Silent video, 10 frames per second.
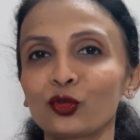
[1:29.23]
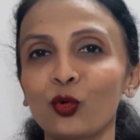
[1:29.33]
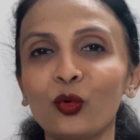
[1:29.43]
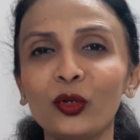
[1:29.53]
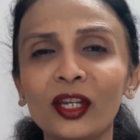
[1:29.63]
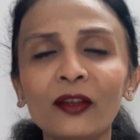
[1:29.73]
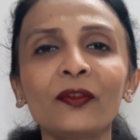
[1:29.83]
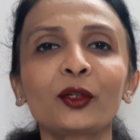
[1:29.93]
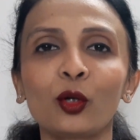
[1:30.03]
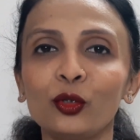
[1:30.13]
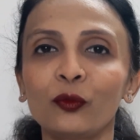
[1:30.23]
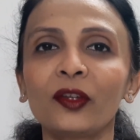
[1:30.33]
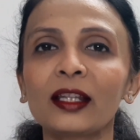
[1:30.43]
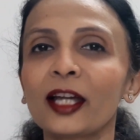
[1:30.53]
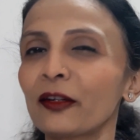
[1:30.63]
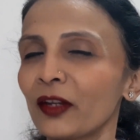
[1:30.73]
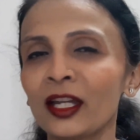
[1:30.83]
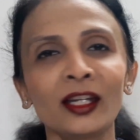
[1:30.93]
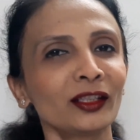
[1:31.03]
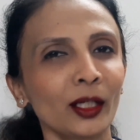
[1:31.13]
So if at all you feel that
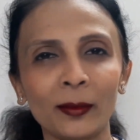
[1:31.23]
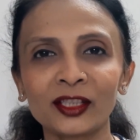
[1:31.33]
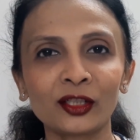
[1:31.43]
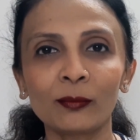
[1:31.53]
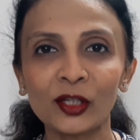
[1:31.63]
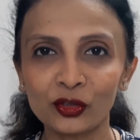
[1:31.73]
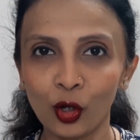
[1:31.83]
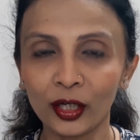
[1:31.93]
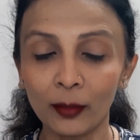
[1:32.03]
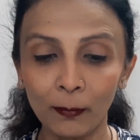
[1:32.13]
way, then I'm extremely sorry.